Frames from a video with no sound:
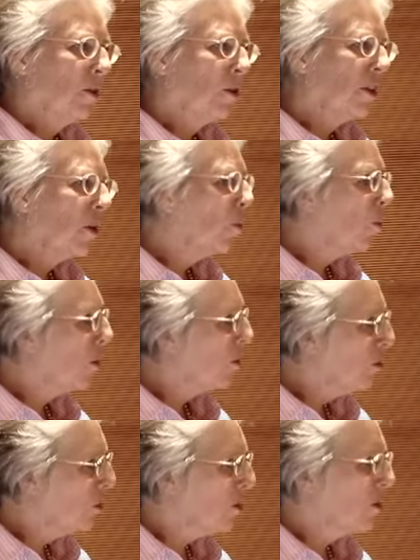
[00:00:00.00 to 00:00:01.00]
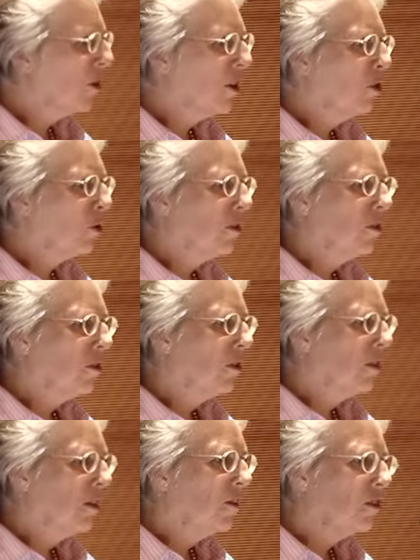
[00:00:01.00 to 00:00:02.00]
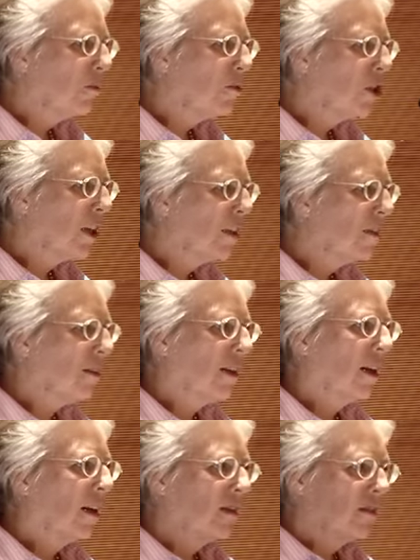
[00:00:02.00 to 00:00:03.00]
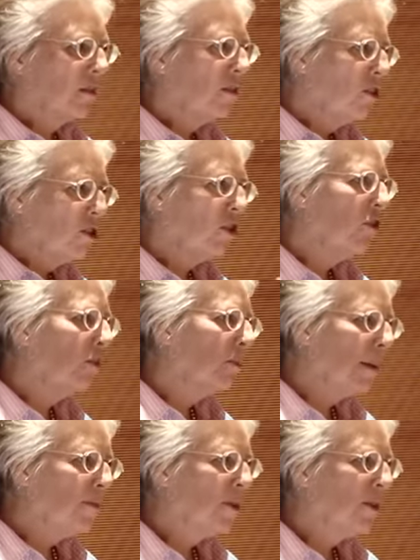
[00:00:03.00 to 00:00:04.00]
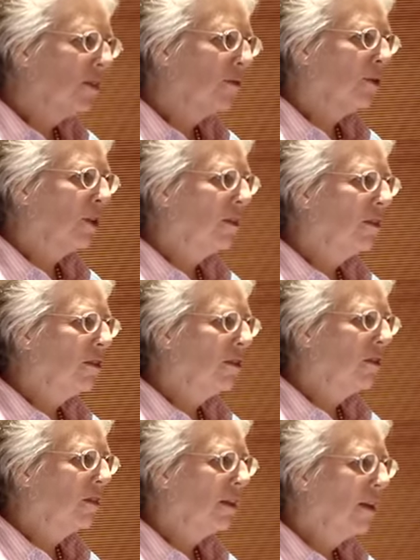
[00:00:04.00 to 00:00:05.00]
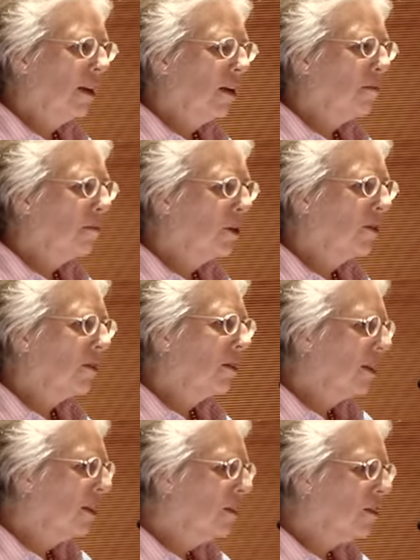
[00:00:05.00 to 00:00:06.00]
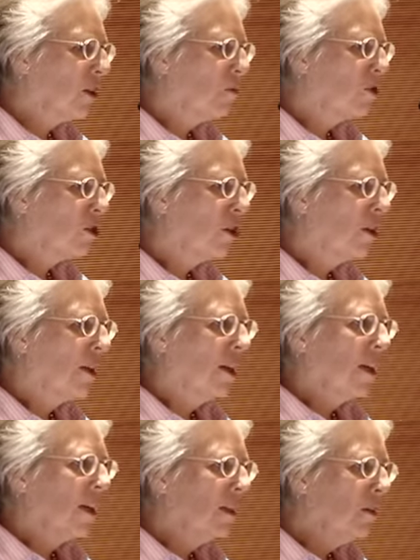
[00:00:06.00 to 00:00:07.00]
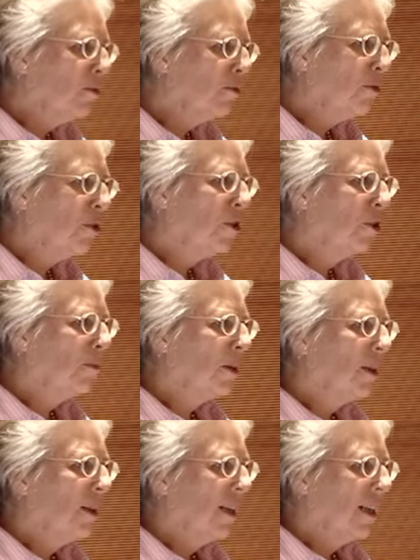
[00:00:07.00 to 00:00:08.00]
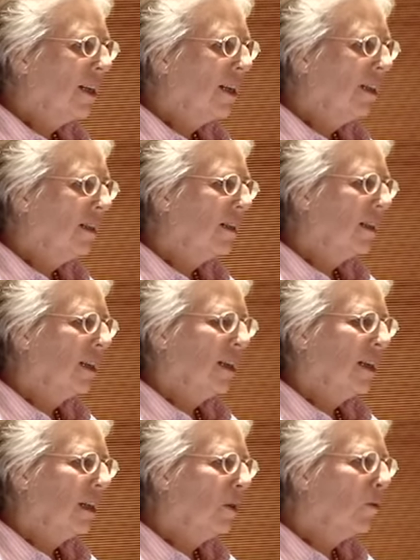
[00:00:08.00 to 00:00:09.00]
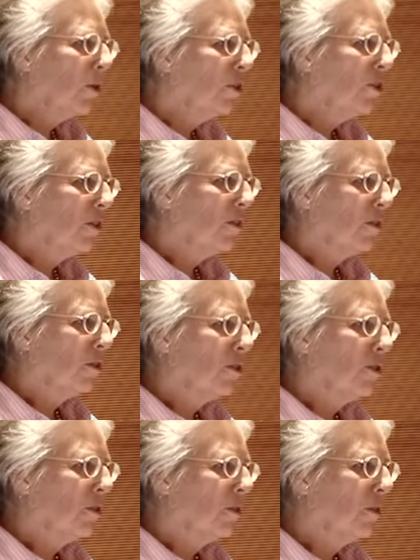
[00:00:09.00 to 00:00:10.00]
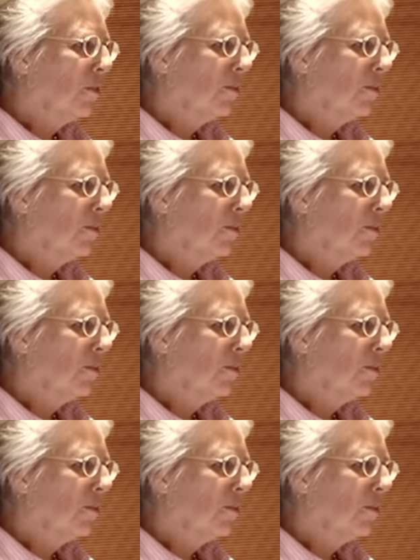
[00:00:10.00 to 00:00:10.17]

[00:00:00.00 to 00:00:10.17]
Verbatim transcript: Rodin was no longer interested in subjects, as Saint John the Baptist, for instance, but in sculpture, in form, and he wanted the,